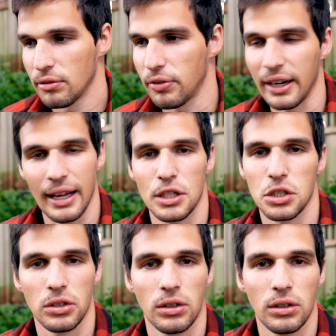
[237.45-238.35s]

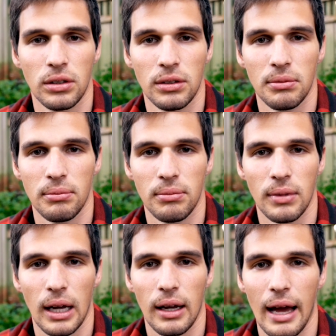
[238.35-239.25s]
financial
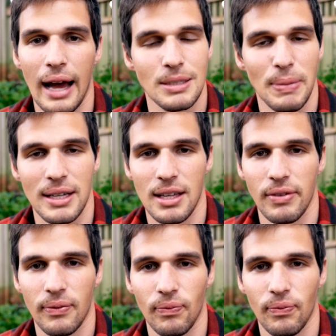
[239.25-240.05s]
aspects of it,